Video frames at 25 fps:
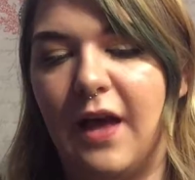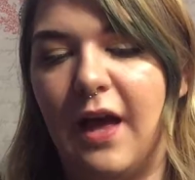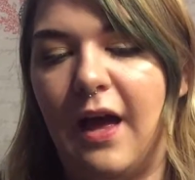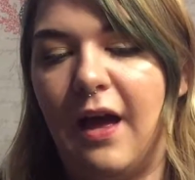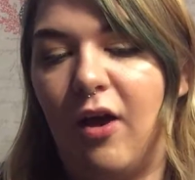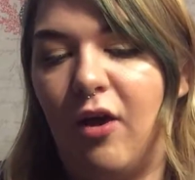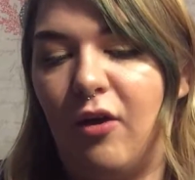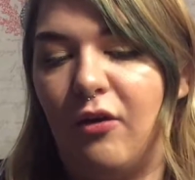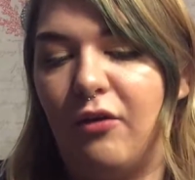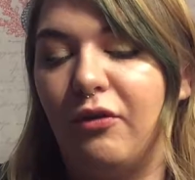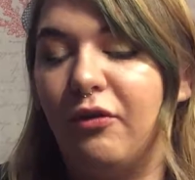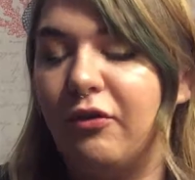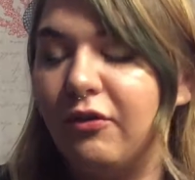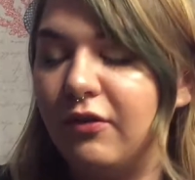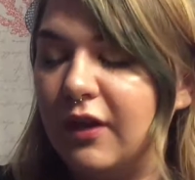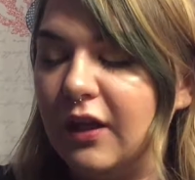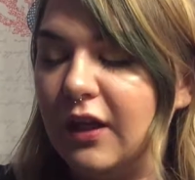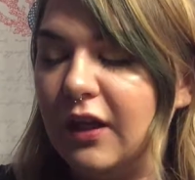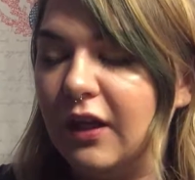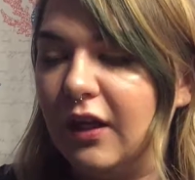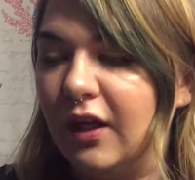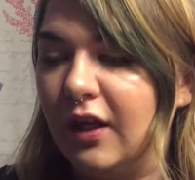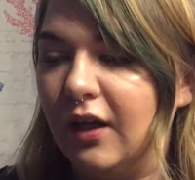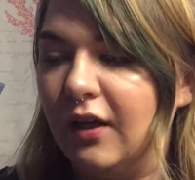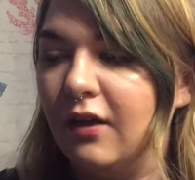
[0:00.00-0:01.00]
the
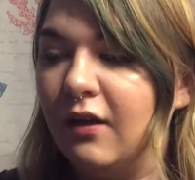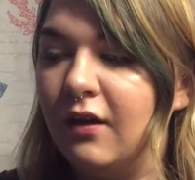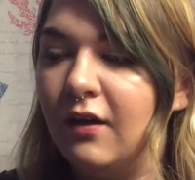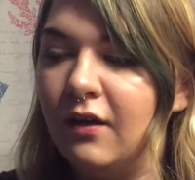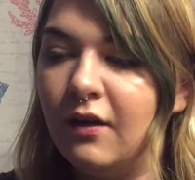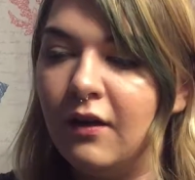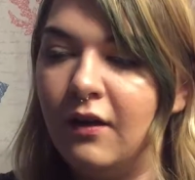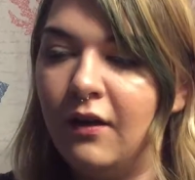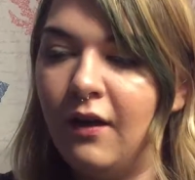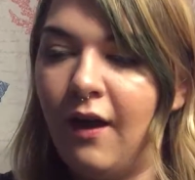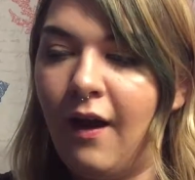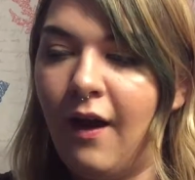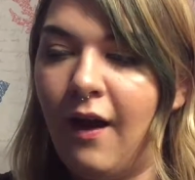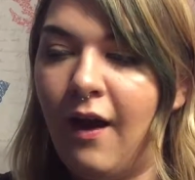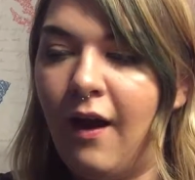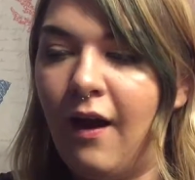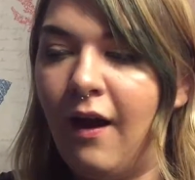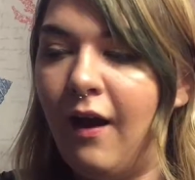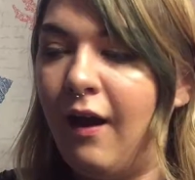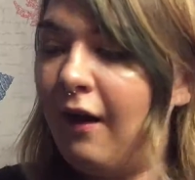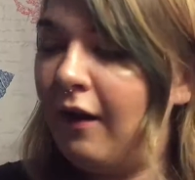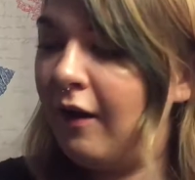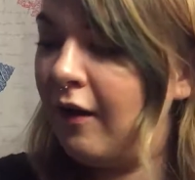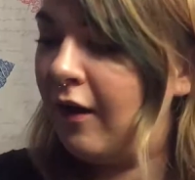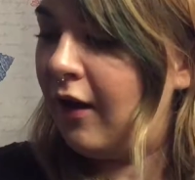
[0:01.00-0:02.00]
healthy
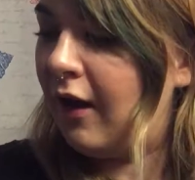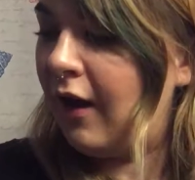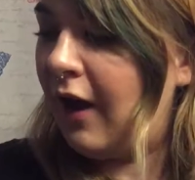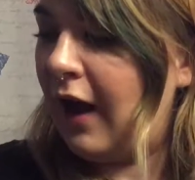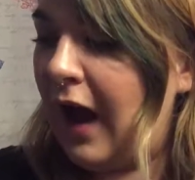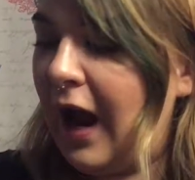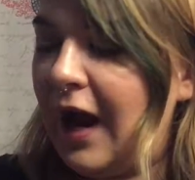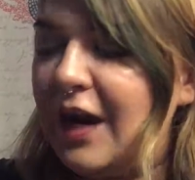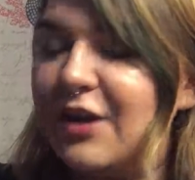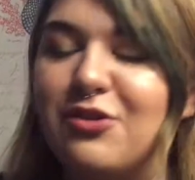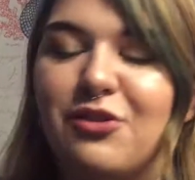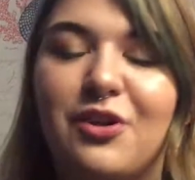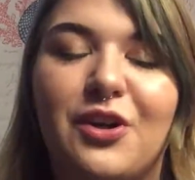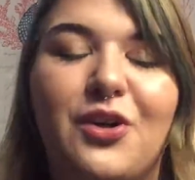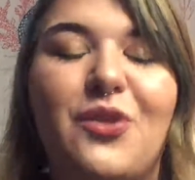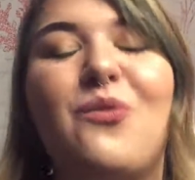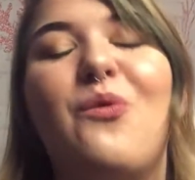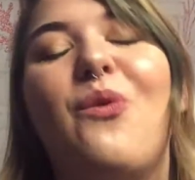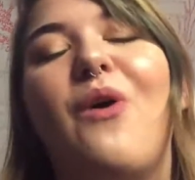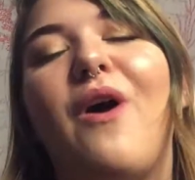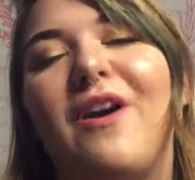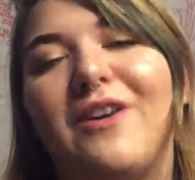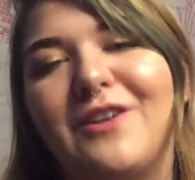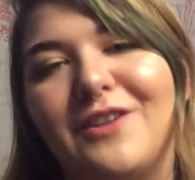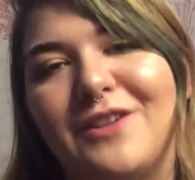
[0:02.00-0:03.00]
I drink
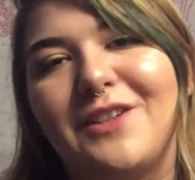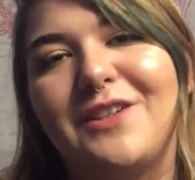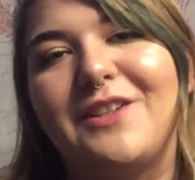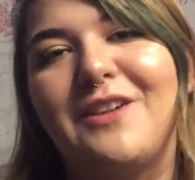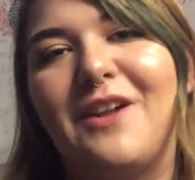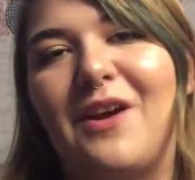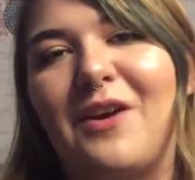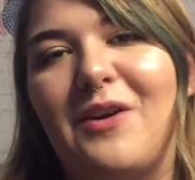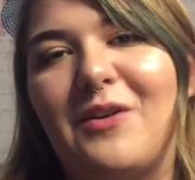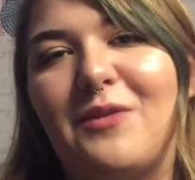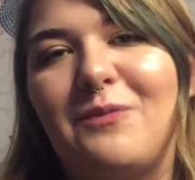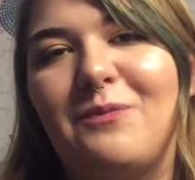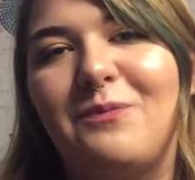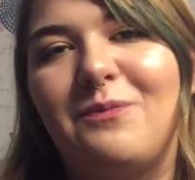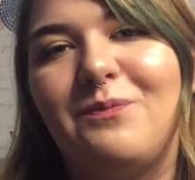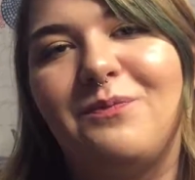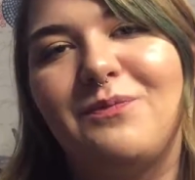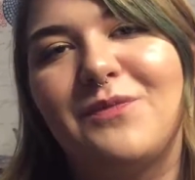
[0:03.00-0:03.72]
water glow.